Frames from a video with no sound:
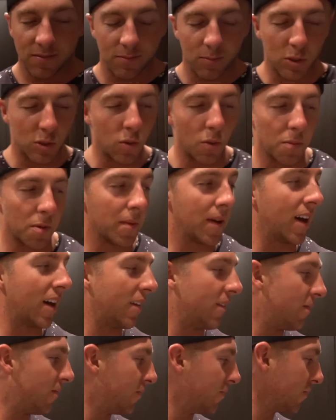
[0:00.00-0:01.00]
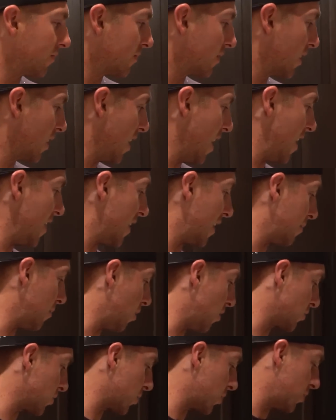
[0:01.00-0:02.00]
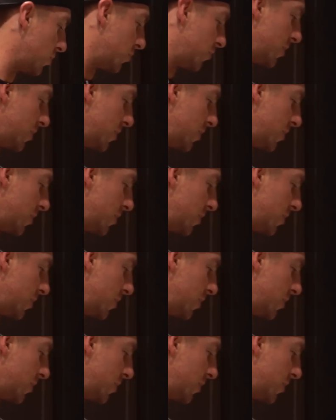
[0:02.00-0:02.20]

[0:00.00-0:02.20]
which won't be bad. And then I'm also going to